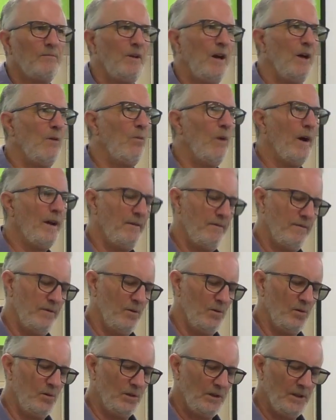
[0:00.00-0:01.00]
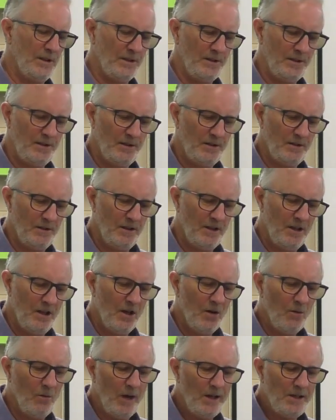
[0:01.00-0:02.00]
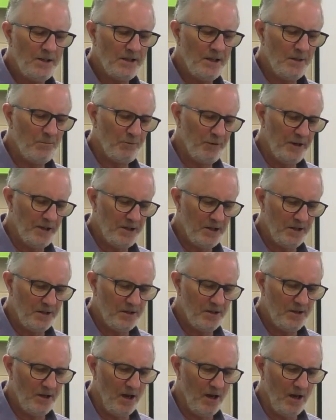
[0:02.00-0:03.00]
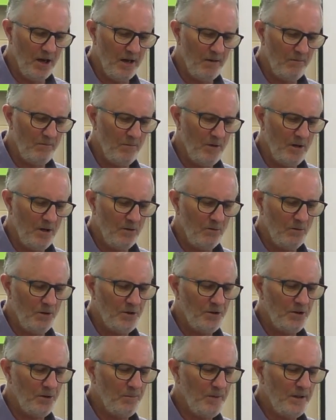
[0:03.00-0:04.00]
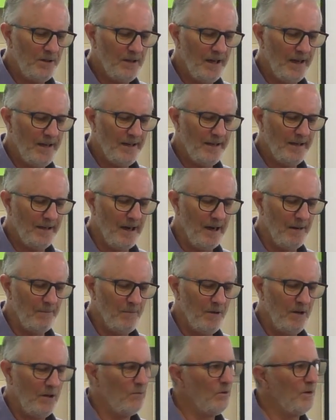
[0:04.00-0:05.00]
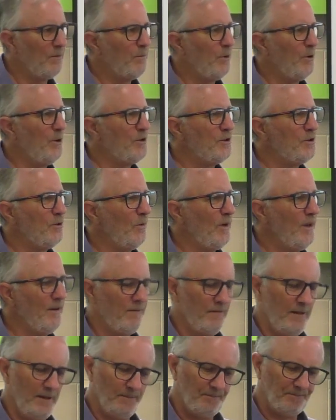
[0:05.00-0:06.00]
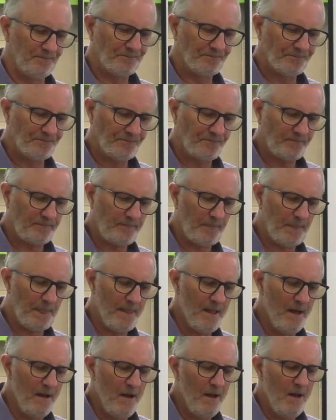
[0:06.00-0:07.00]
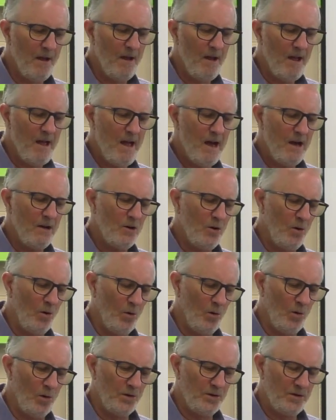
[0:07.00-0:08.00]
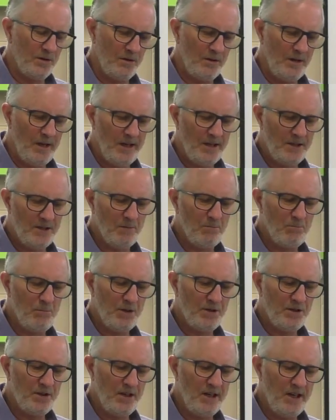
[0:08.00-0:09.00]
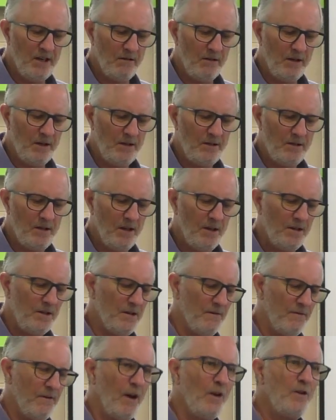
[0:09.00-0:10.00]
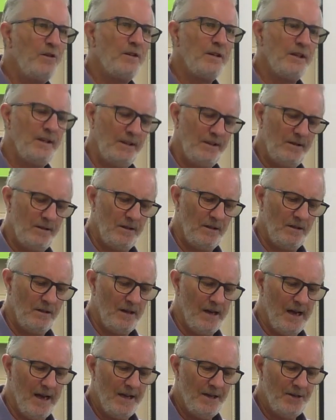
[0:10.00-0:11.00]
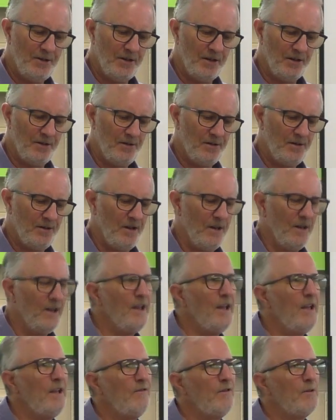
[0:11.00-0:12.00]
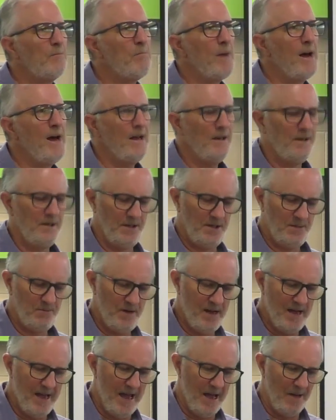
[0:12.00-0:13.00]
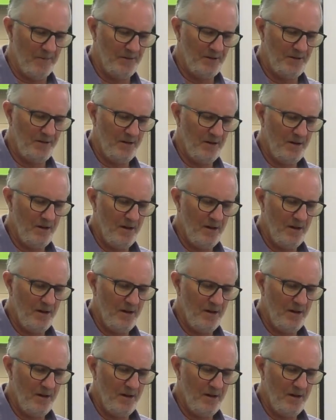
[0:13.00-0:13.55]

and wait for orders, wasting precious time which should be taken up with personal effort. Our cause needs missionaries, devotees, agents, even martyrs perhaps,